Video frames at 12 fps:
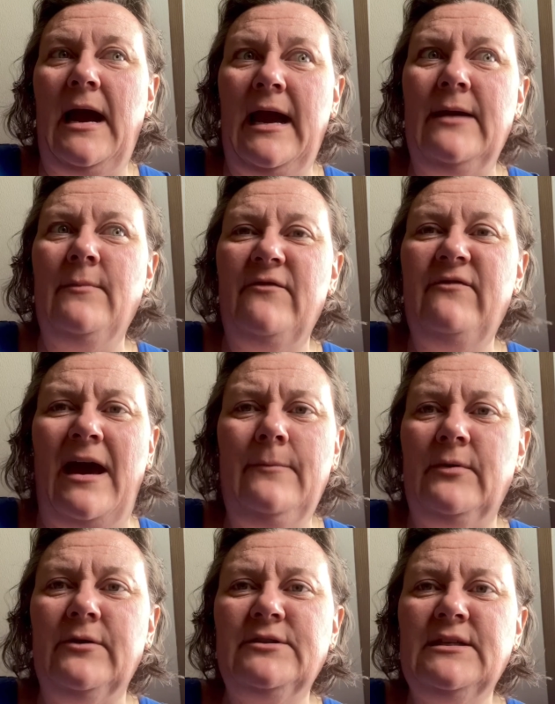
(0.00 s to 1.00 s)
I am a fat
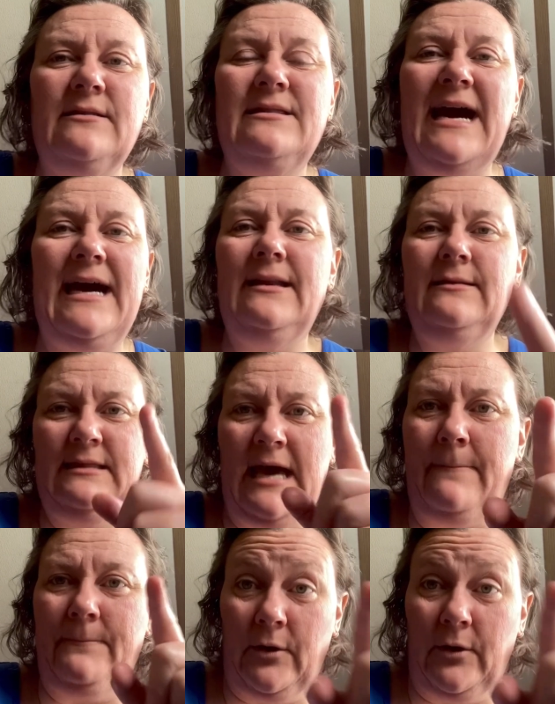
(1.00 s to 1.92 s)
person. That, that